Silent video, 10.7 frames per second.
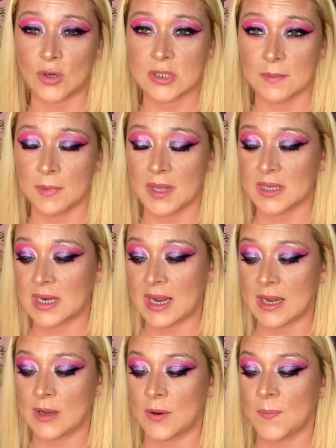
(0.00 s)
a month
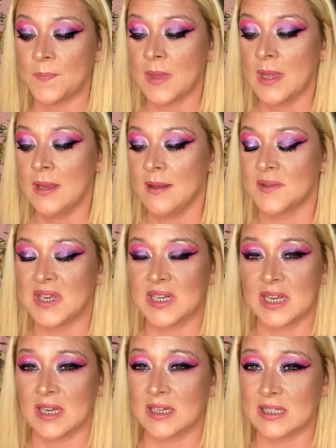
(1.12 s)
now. They
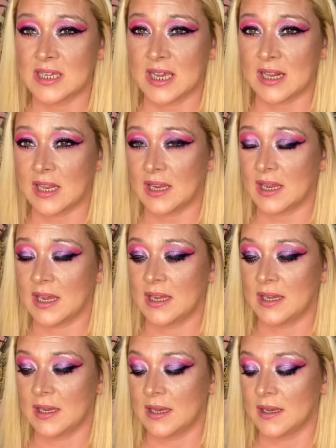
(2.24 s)
did take like
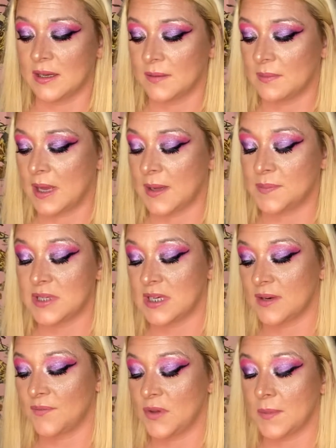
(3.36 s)
a update
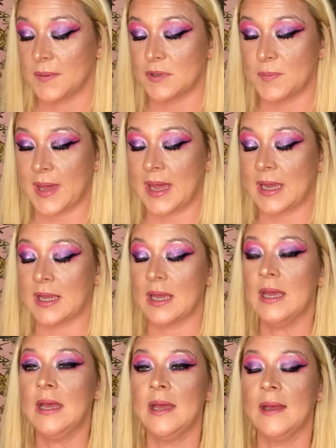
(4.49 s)
a few months back,
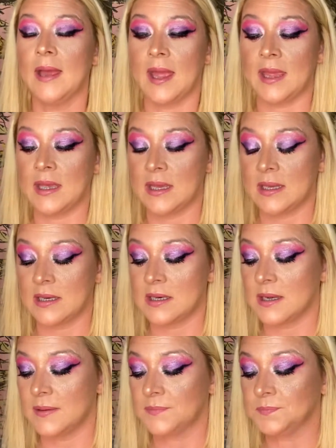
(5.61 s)
and
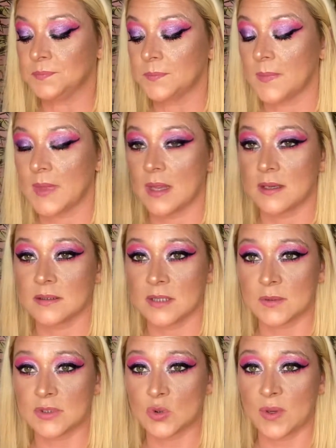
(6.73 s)
so
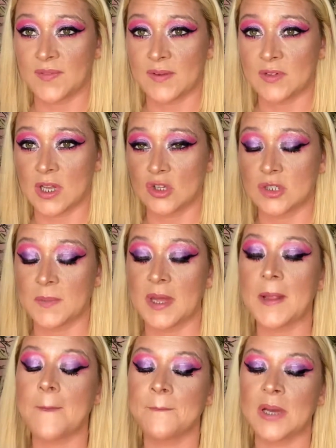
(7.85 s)
it's $25 a month,
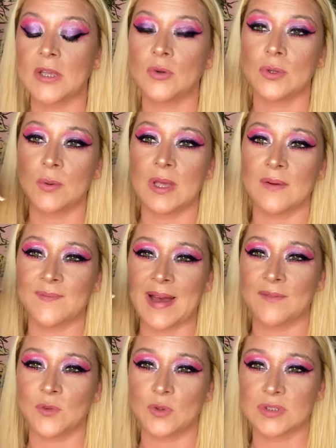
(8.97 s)
but you do get
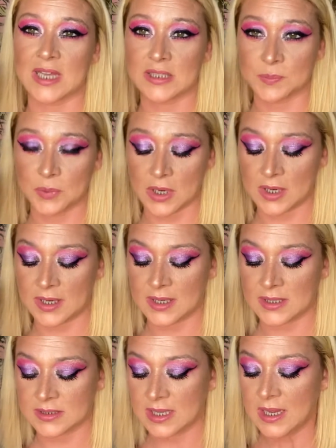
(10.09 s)
5 full-size
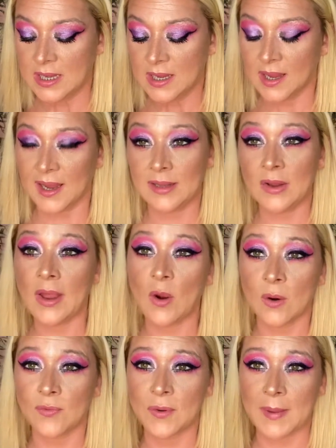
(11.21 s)
products, and they
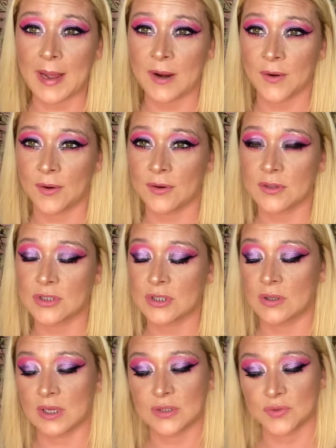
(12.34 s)
are from higher to
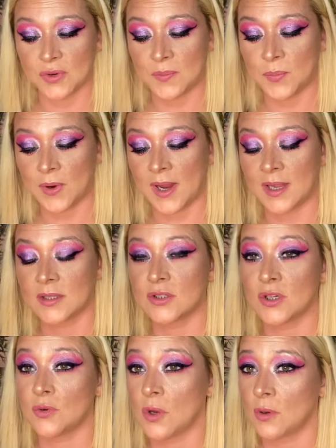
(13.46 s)
luxury brands, so
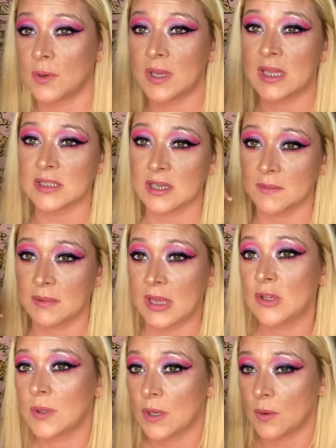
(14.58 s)
you're not going to get something that
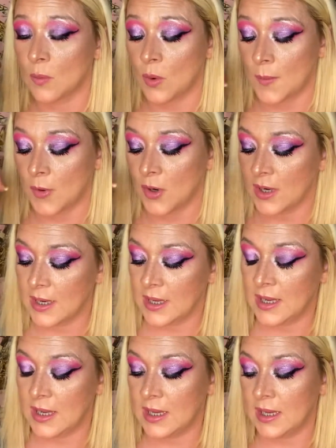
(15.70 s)
you would go to Walmart and
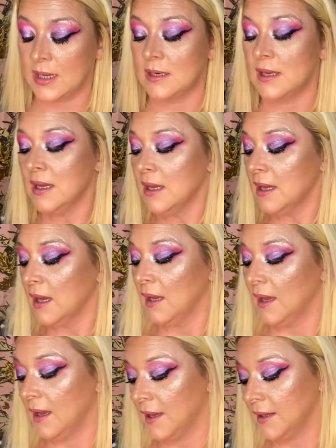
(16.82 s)
get.
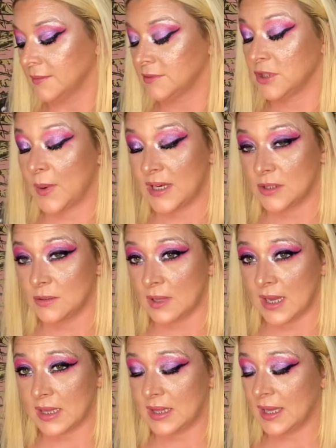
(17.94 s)
So I do
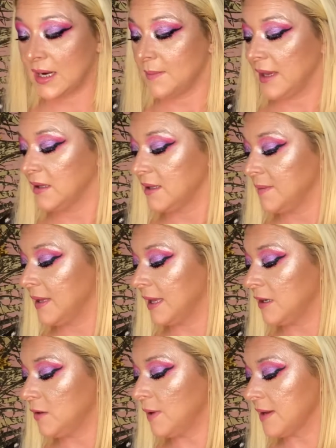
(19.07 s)
like that about them. And they
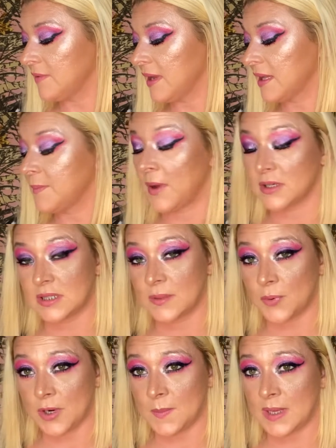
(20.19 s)
do have like the Boxy
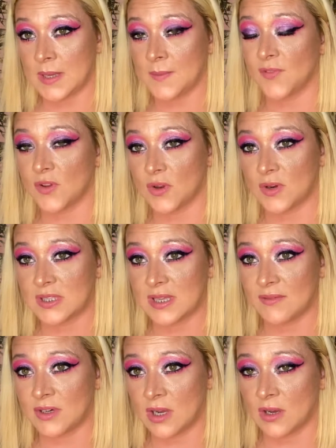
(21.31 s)
Premium for
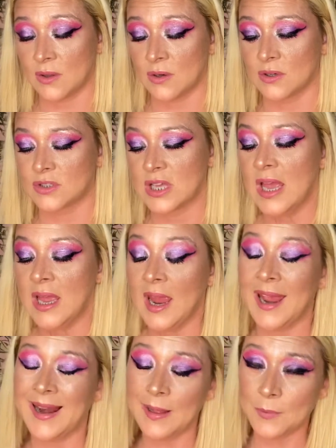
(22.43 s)
$37,
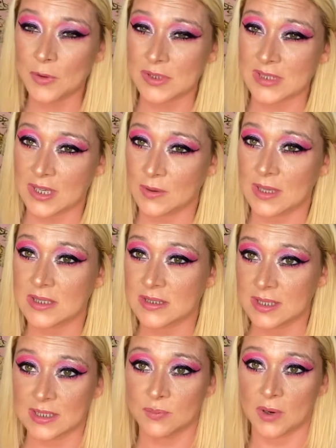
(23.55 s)
and I'm going to say you get
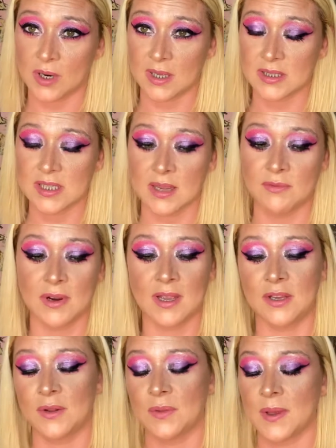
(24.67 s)
6 products.
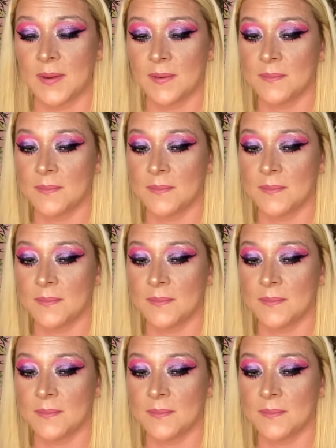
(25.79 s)
You know, the